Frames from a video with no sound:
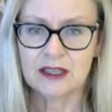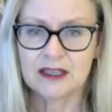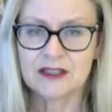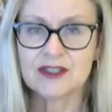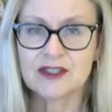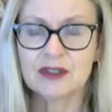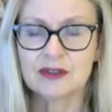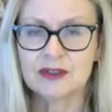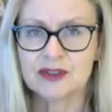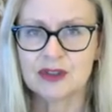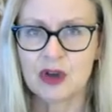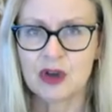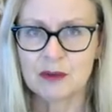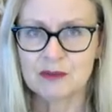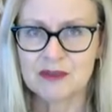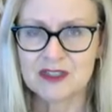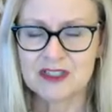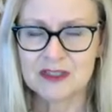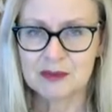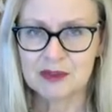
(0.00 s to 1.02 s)
until the
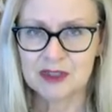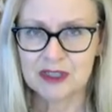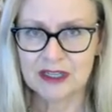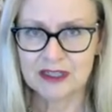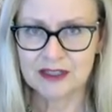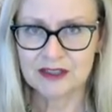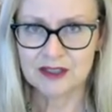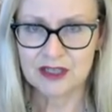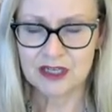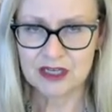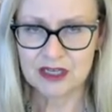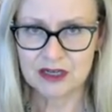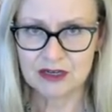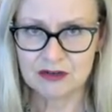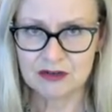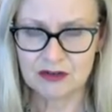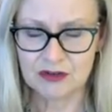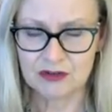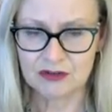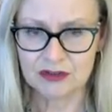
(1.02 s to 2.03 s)
time stipulated
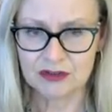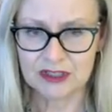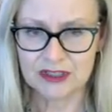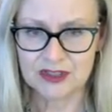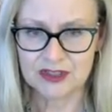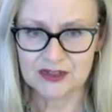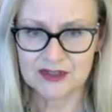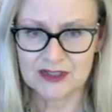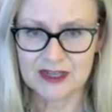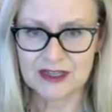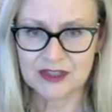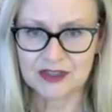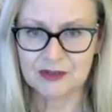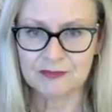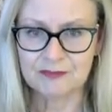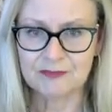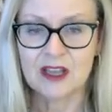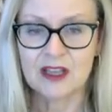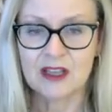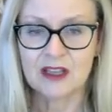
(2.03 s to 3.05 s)
in the
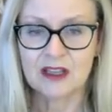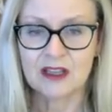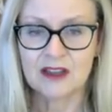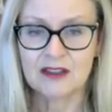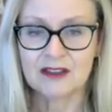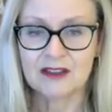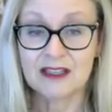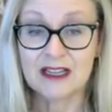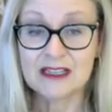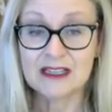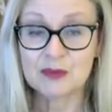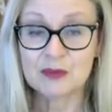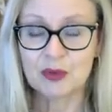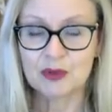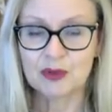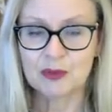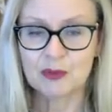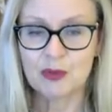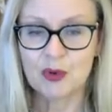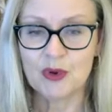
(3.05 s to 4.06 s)
legislation. And the last
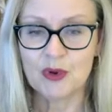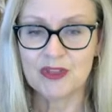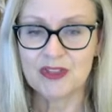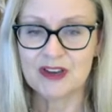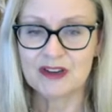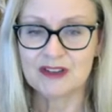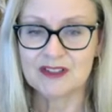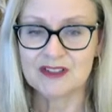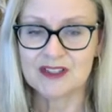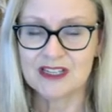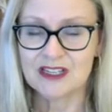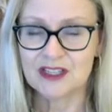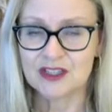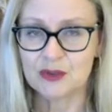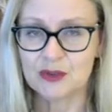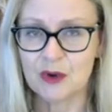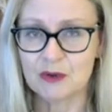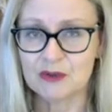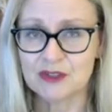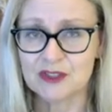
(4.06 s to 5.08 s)
bullet point there is the
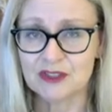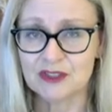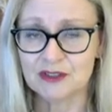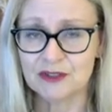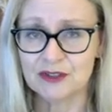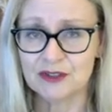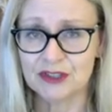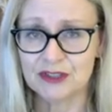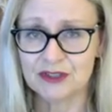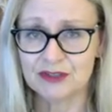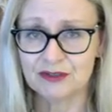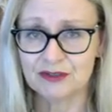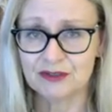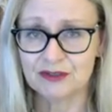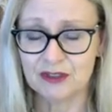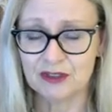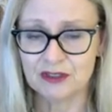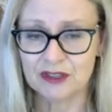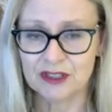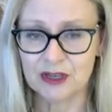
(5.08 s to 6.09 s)
issue I was alluding to
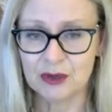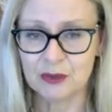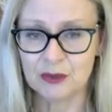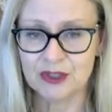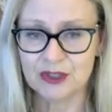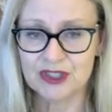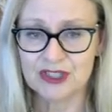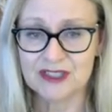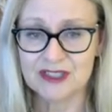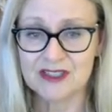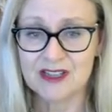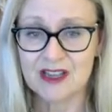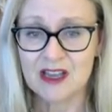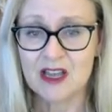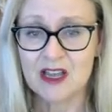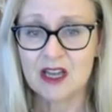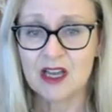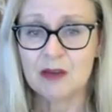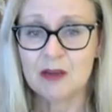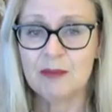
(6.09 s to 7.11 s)
earlier, which is
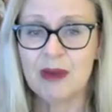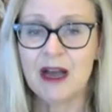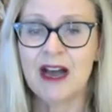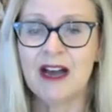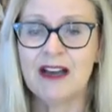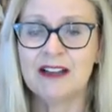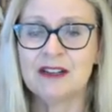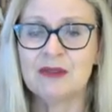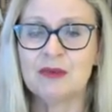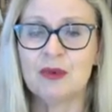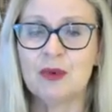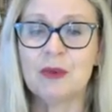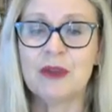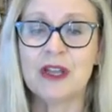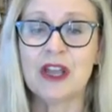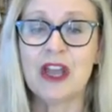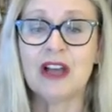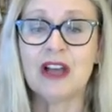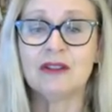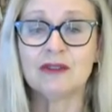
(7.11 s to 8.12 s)
a party will
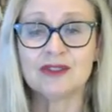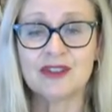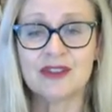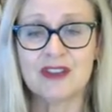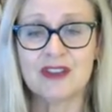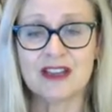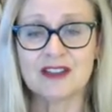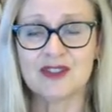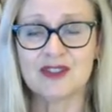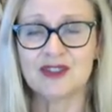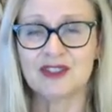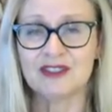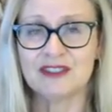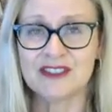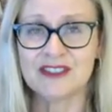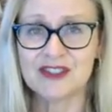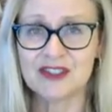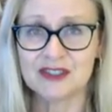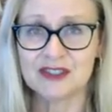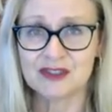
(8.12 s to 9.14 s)
be held to their
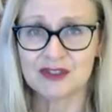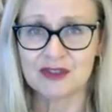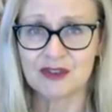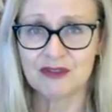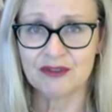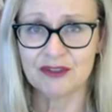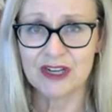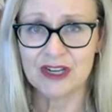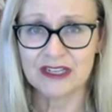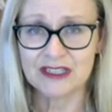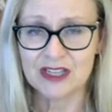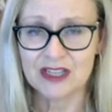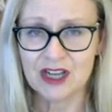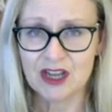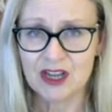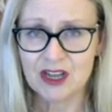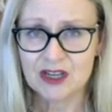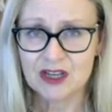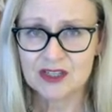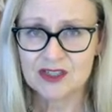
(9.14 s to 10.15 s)
solicitor's conduct.
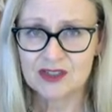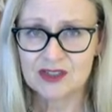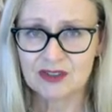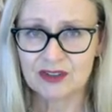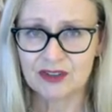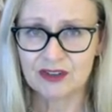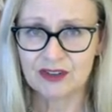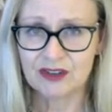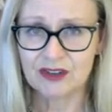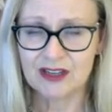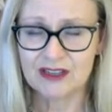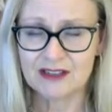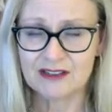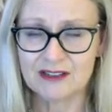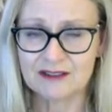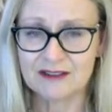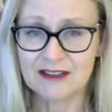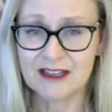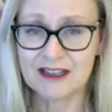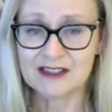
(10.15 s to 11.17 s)
So,
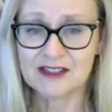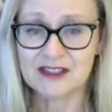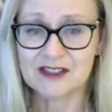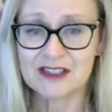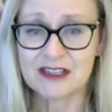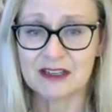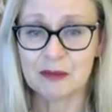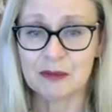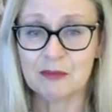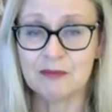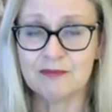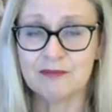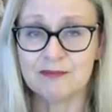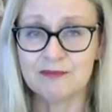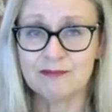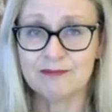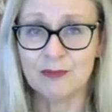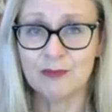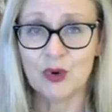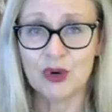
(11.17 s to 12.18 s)
uh, as I said,
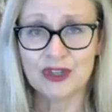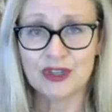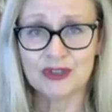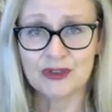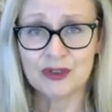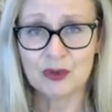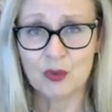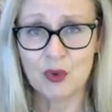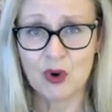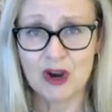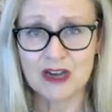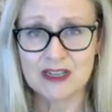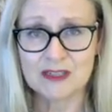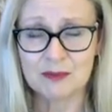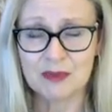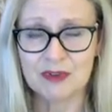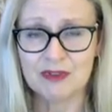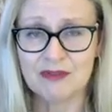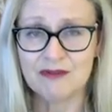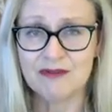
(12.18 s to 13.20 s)
word to the
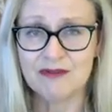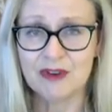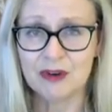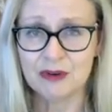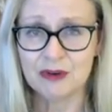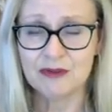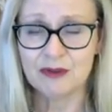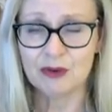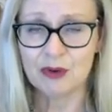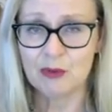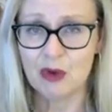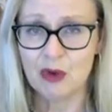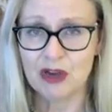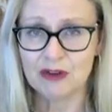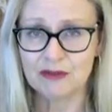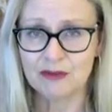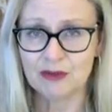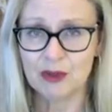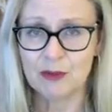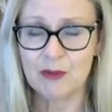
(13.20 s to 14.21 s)
wise, be very, very
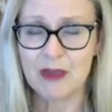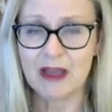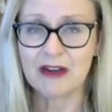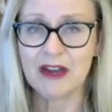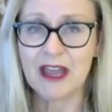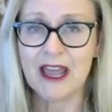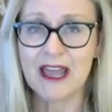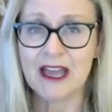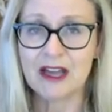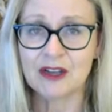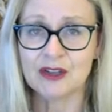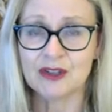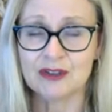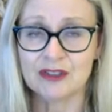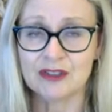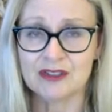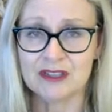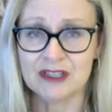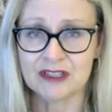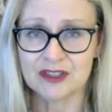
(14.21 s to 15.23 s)
mindful about how you
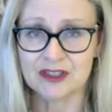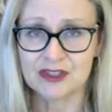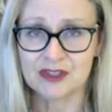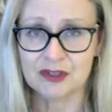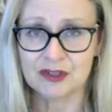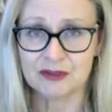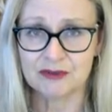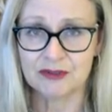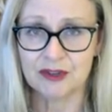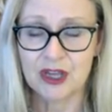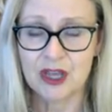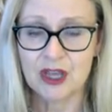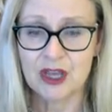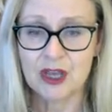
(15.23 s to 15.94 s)
conduct yourself